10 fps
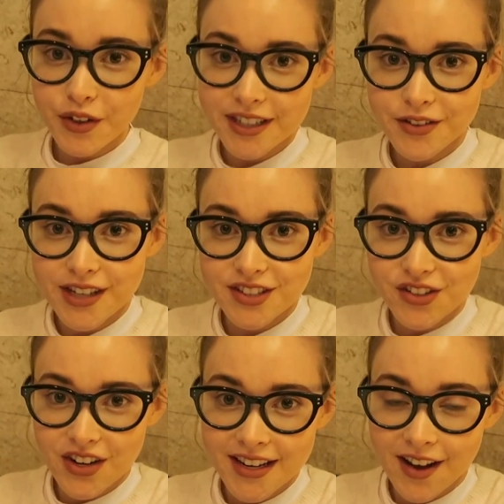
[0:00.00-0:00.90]
We're in a
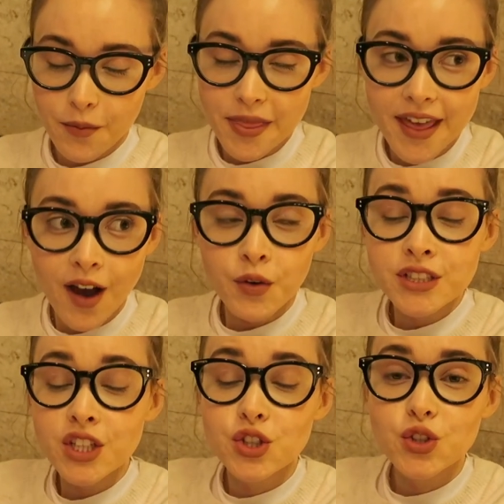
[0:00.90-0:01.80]
restaurant now, but that was
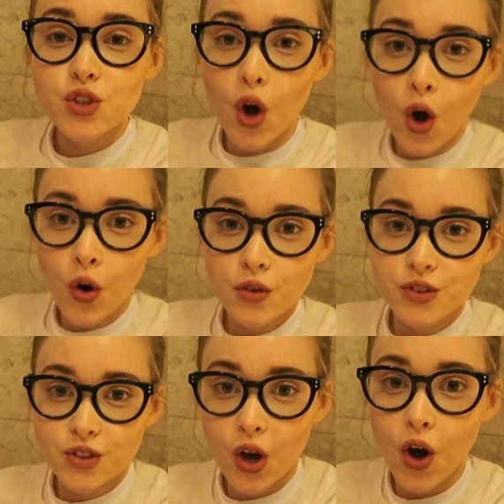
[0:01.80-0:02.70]

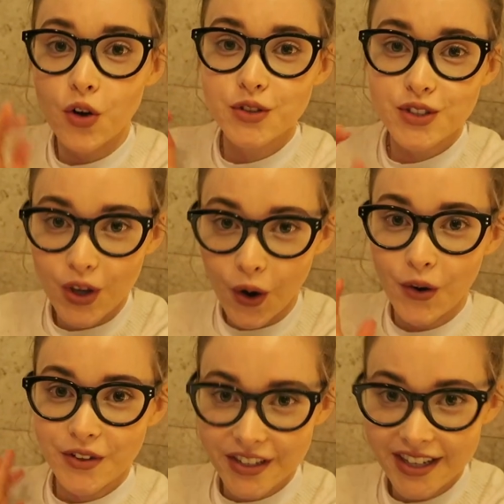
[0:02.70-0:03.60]
so
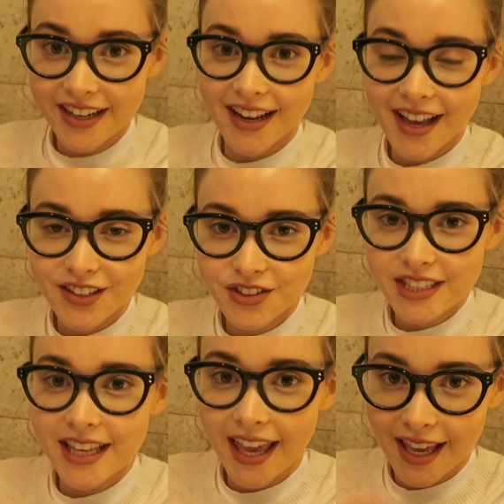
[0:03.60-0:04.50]
good. I
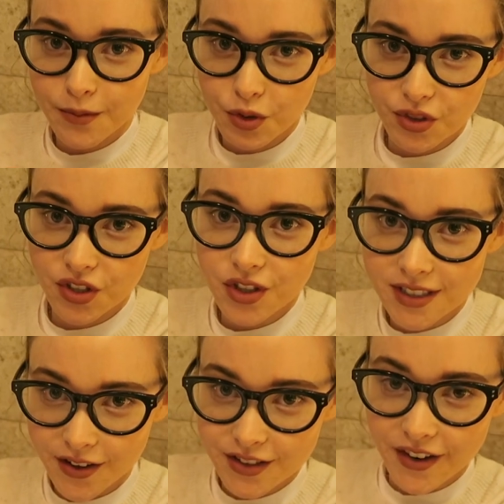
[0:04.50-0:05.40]
usually hate musicals.
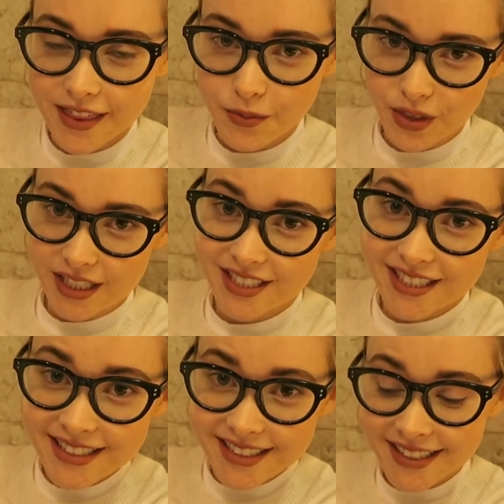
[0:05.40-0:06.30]
I always find them really
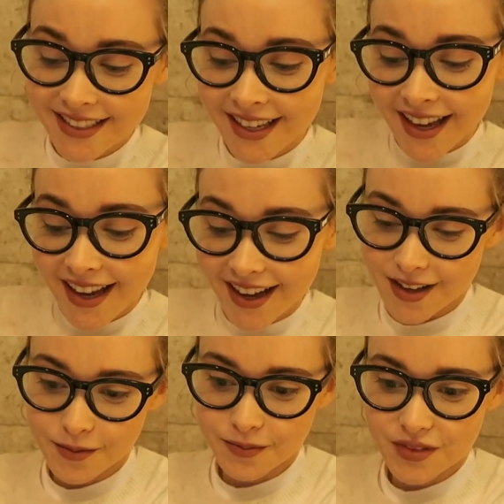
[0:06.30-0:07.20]
cheesy,
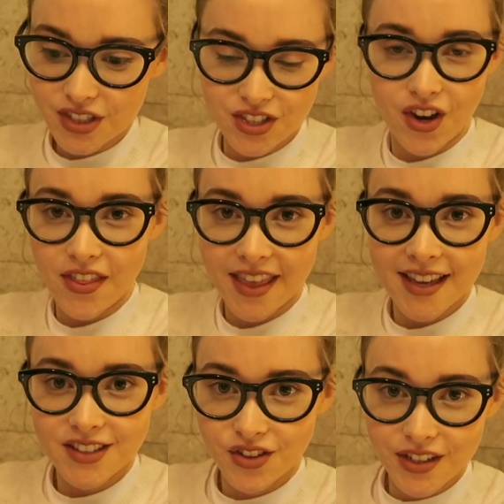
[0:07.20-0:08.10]
just not
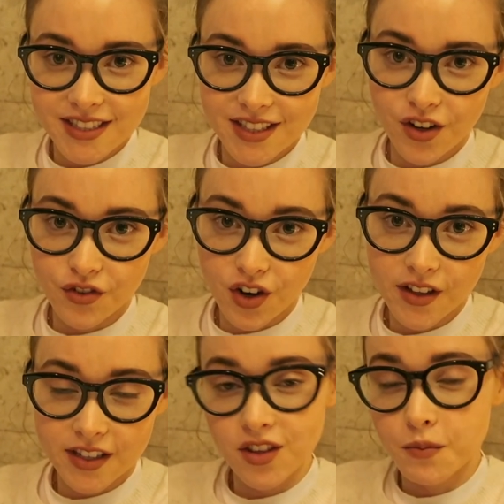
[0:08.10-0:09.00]
that interesting overall.
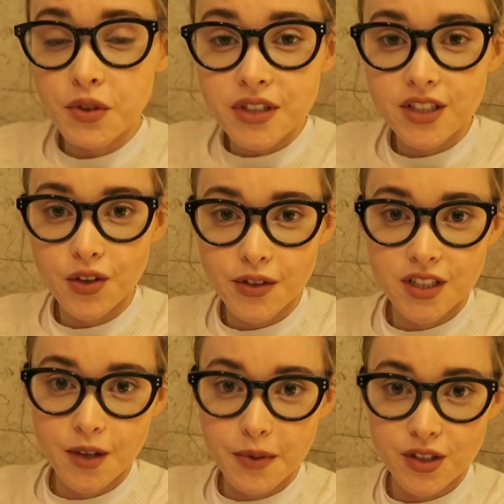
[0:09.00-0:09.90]
Like, the music's always
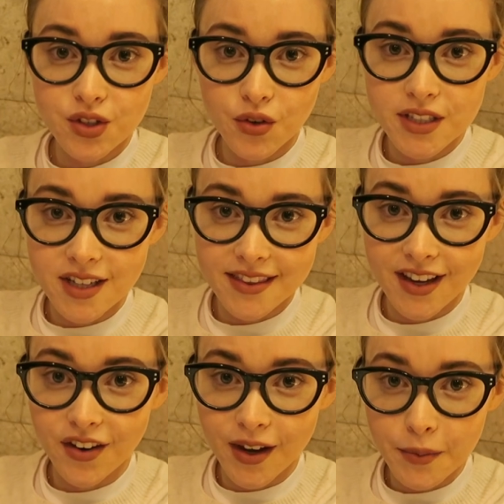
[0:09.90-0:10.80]
good, but the story's not
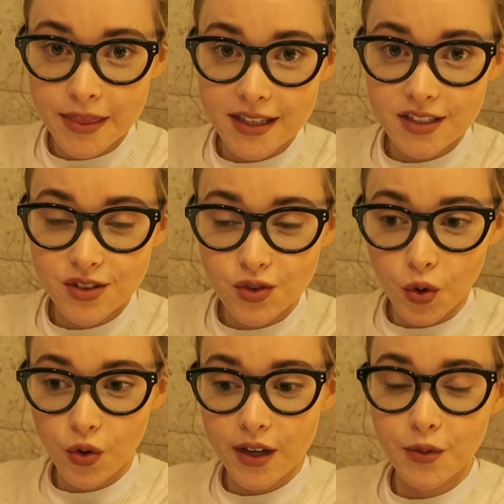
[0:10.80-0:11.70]
that great. But this
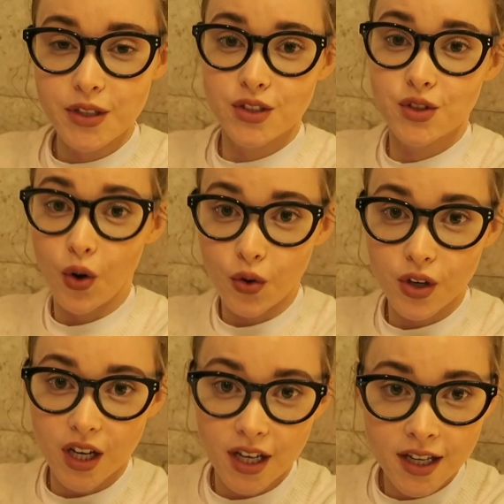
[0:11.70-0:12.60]
story was so
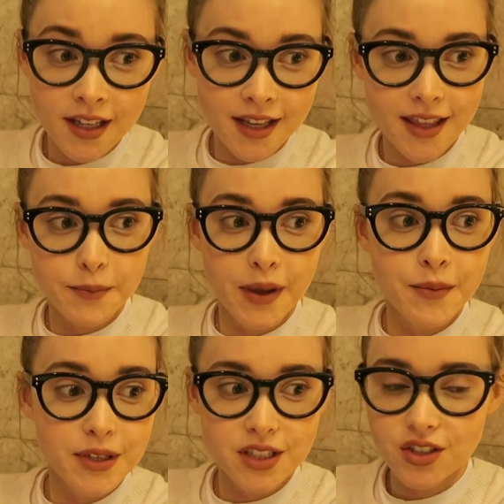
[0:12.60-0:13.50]
good. It
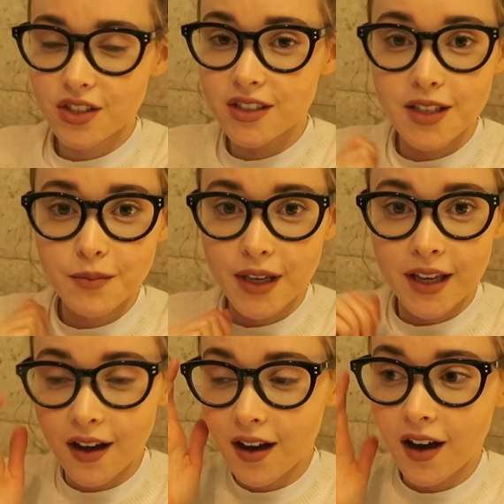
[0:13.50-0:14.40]
must have took them
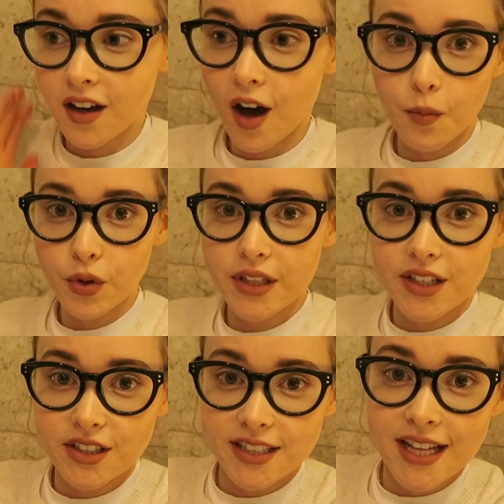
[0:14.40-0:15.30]
like a couple
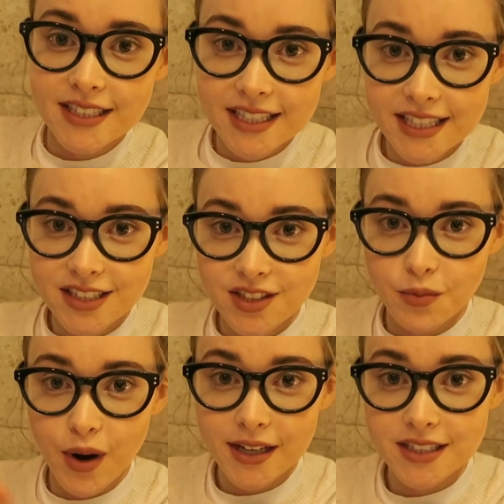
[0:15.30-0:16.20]
years at least to
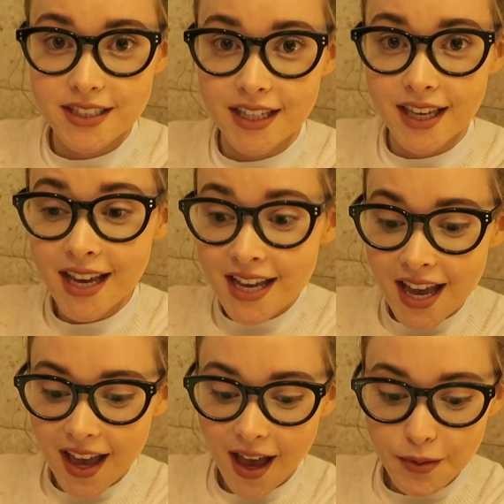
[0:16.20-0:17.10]
practice. Like,
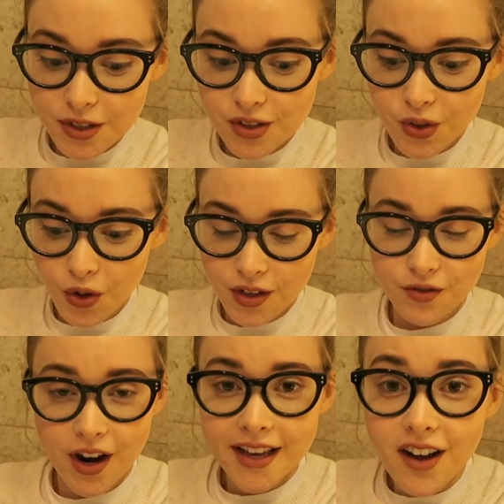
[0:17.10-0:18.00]
Emma Stone
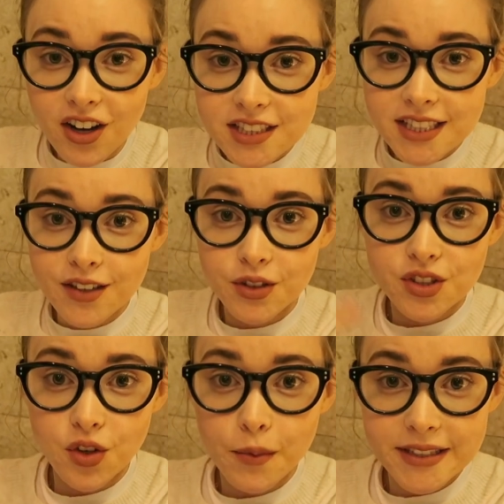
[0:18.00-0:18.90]
and Ryan Gosling were
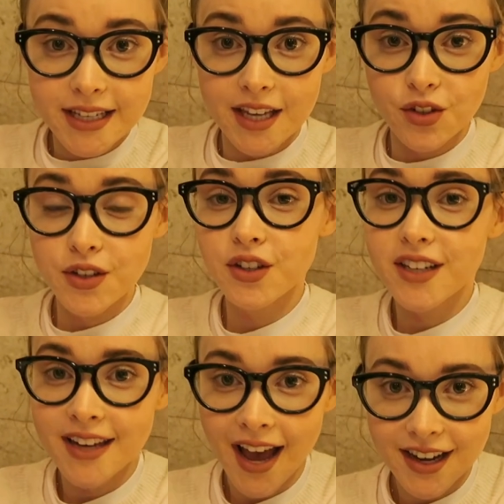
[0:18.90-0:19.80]
so amazing. I knew they were
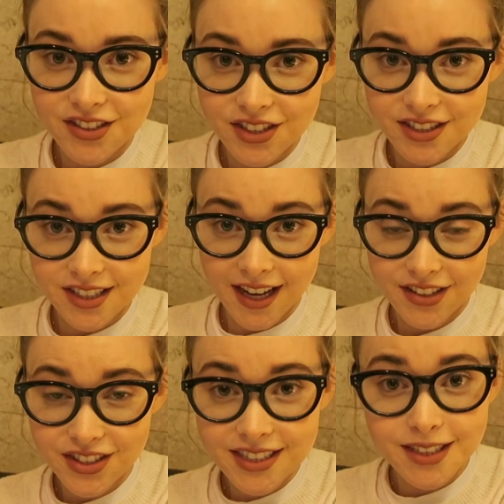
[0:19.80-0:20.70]
good actors and
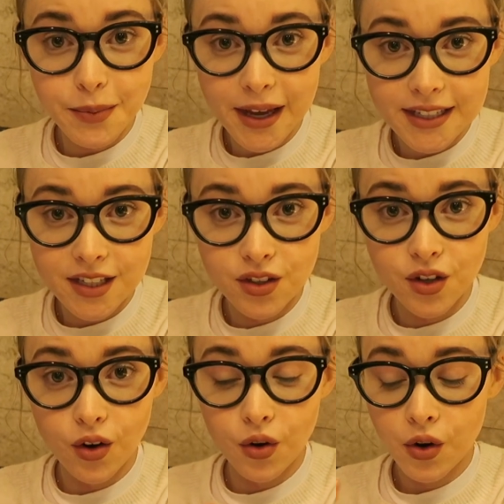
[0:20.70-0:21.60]
actresses, but I didn't
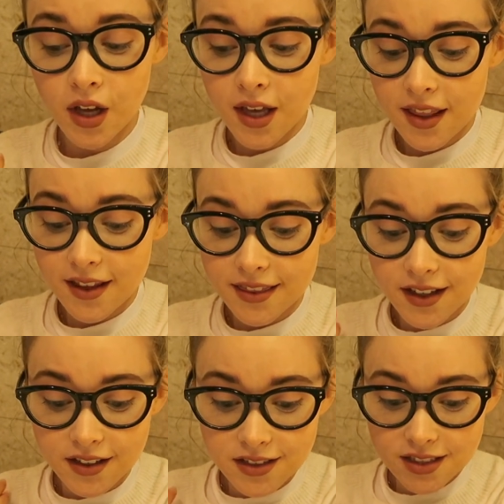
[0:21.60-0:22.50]
know that
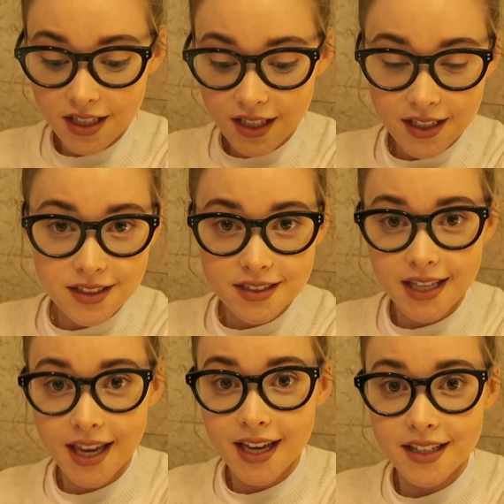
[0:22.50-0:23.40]
they could sing,
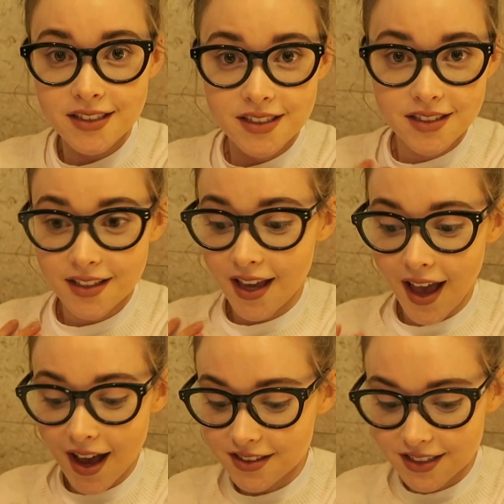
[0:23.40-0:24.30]
dance,
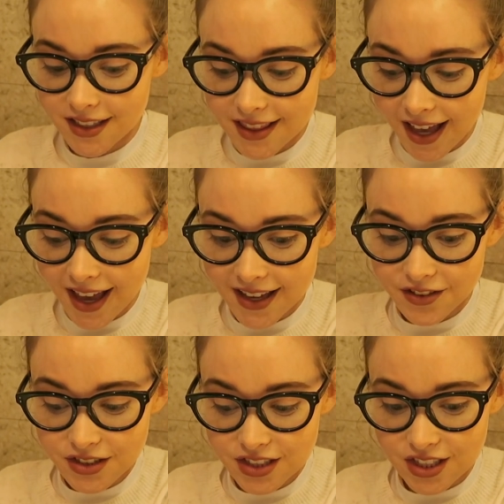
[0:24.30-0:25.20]
act like that.
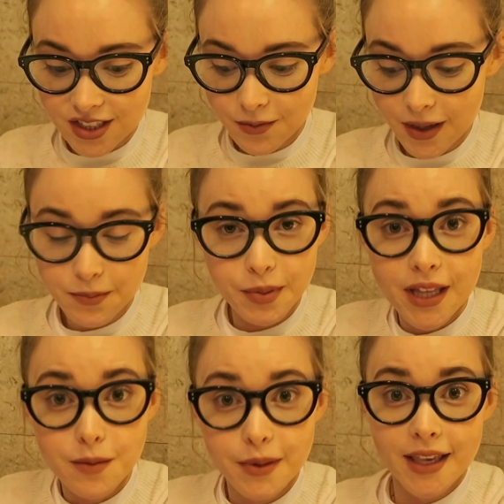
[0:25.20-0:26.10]
It was just
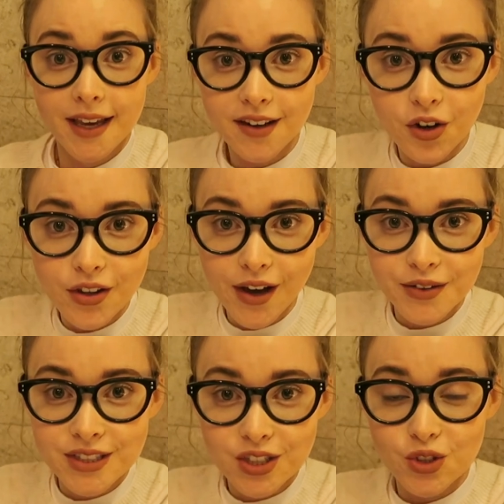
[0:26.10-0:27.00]
play the piano. That
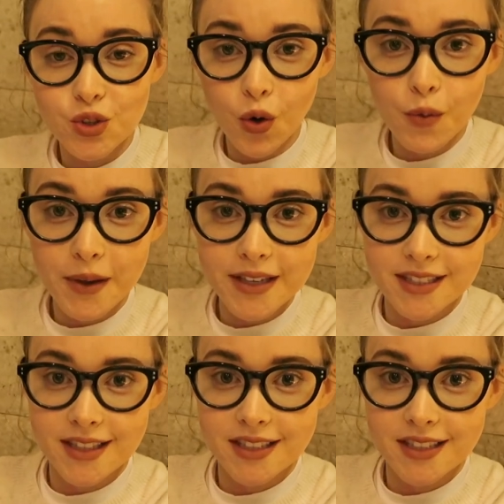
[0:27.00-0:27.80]
was so amazing.